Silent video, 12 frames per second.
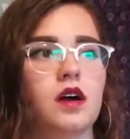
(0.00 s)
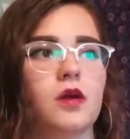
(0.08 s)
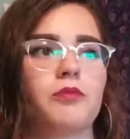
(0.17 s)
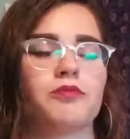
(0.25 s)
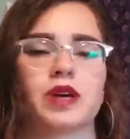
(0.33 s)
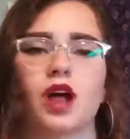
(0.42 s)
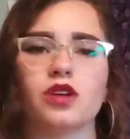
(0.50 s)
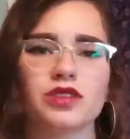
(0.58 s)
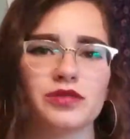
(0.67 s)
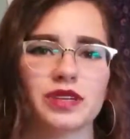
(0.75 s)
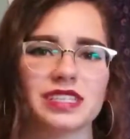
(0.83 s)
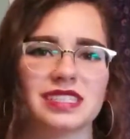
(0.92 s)
But all the
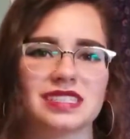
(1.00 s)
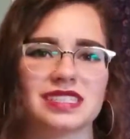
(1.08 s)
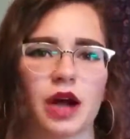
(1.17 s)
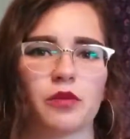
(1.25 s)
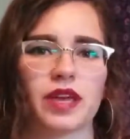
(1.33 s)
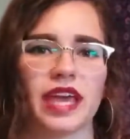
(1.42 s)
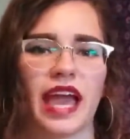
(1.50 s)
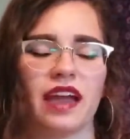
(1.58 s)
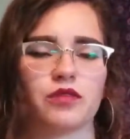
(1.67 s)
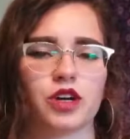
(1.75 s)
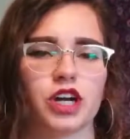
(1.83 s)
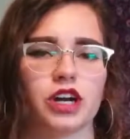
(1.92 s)
reasons that we
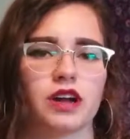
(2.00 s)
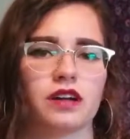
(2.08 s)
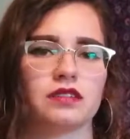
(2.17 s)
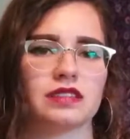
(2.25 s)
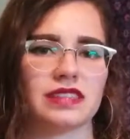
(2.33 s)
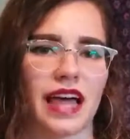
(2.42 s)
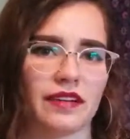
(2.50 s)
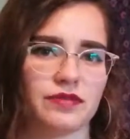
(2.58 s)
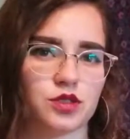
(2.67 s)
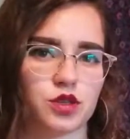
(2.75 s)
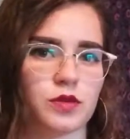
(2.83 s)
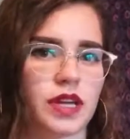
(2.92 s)
ever
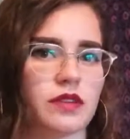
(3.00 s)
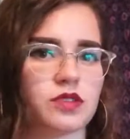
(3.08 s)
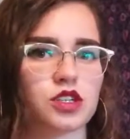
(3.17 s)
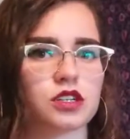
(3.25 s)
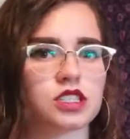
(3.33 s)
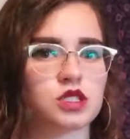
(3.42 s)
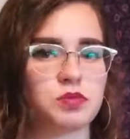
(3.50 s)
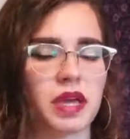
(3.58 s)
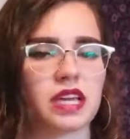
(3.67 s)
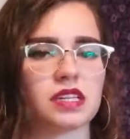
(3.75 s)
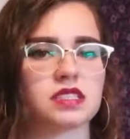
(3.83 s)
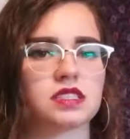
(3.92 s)
left or we ever took
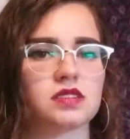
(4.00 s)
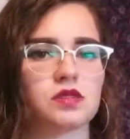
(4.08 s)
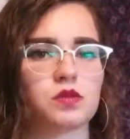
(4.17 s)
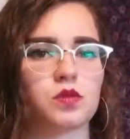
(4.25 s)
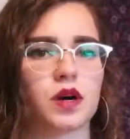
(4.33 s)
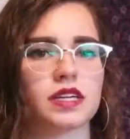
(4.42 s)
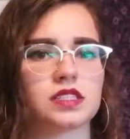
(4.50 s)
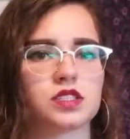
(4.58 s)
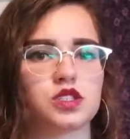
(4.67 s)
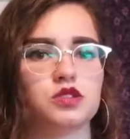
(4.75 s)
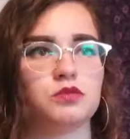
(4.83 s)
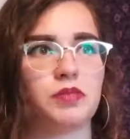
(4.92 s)
space was
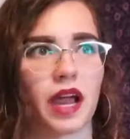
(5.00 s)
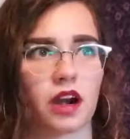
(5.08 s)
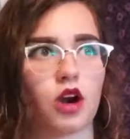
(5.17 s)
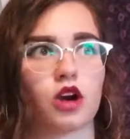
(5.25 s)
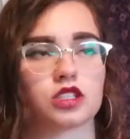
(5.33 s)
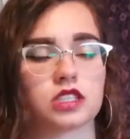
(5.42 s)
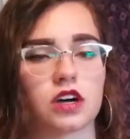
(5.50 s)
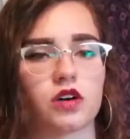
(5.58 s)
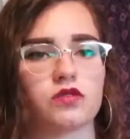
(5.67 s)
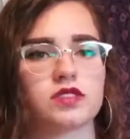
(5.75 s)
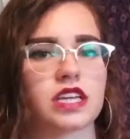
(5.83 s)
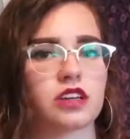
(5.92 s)
to better
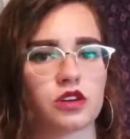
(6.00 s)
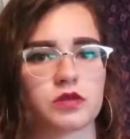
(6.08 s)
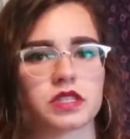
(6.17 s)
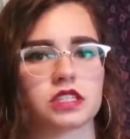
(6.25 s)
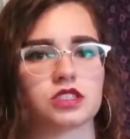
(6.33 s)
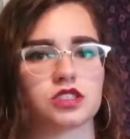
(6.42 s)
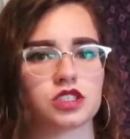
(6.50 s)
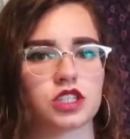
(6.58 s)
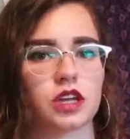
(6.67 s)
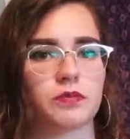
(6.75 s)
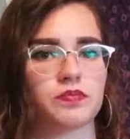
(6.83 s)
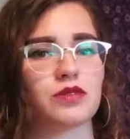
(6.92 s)
ourselves and our
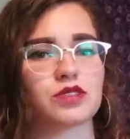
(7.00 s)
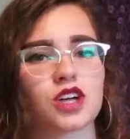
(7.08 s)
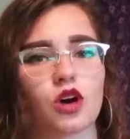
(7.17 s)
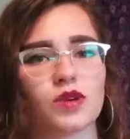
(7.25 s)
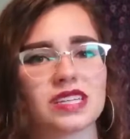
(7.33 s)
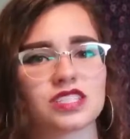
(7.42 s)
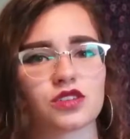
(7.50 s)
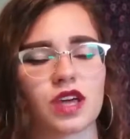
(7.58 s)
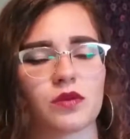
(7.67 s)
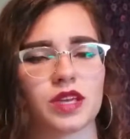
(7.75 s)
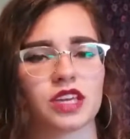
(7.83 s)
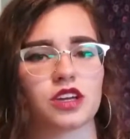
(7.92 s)
relationship. It was always so
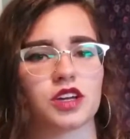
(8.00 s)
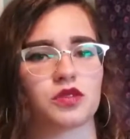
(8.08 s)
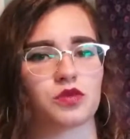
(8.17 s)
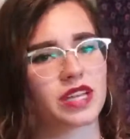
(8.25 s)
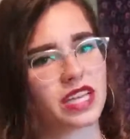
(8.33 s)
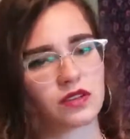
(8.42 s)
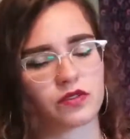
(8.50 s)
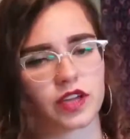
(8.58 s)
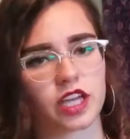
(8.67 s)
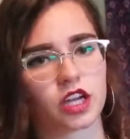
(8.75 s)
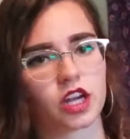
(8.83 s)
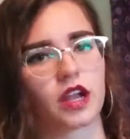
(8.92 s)
that we could
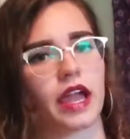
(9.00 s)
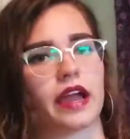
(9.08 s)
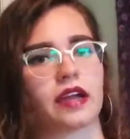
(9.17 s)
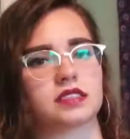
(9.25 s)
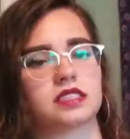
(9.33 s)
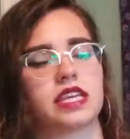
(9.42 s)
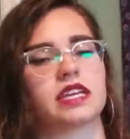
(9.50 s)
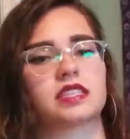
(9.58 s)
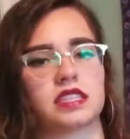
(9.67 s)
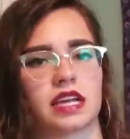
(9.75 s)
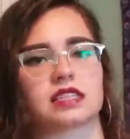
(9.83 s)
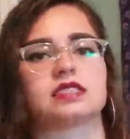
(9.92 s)
reconfigure and take
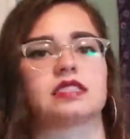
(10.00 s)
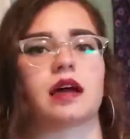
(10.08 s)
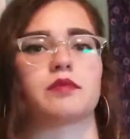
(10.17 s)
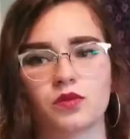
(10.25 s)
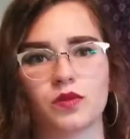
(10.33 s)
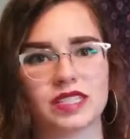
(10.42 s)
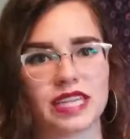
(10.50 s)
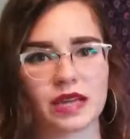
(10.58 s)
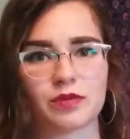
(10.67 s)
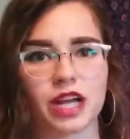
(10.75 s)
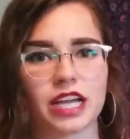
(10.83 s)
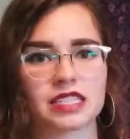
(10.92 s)
the next step. We
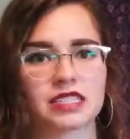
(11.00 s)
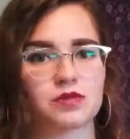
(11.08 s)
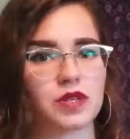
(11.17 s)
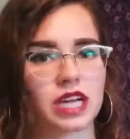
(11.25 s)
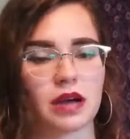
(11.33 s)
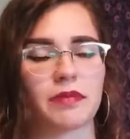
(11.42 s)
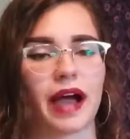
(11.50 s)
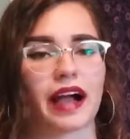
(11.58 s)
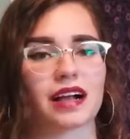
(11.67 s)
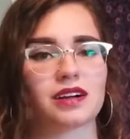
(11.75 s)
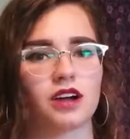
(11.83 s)
take breaks, we come back